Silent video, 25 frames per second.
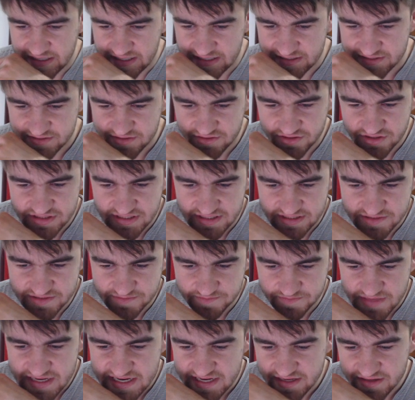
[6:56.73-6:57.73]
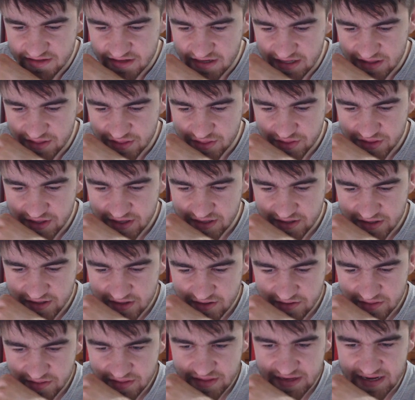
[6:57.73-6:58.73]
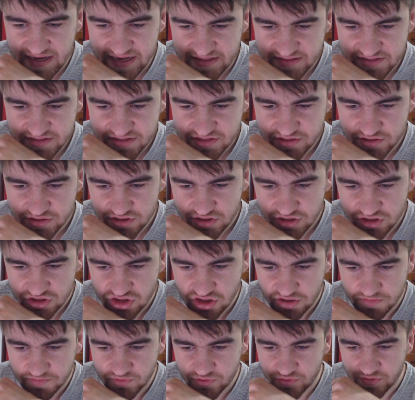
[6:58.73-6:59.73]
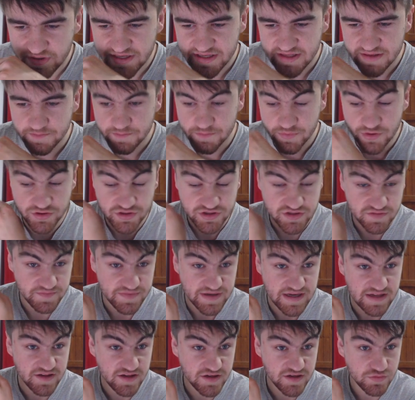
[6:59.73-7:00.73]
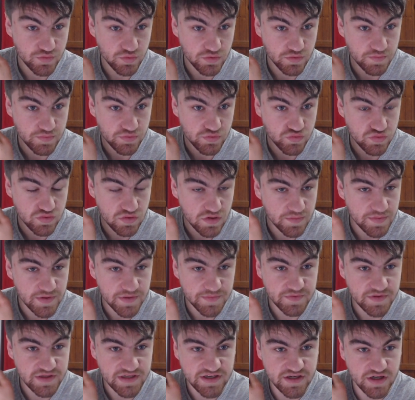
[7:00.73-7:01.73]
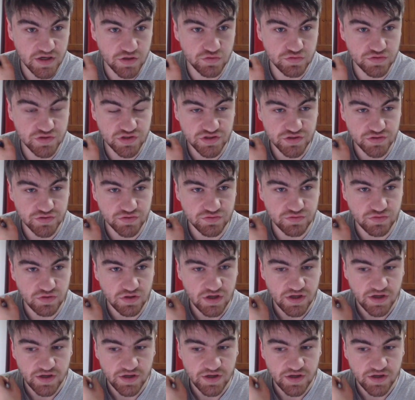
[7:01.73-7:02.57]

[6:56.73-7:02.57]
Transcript: So it does mean, I think, that Tom Green and Bontempelli will probably go to...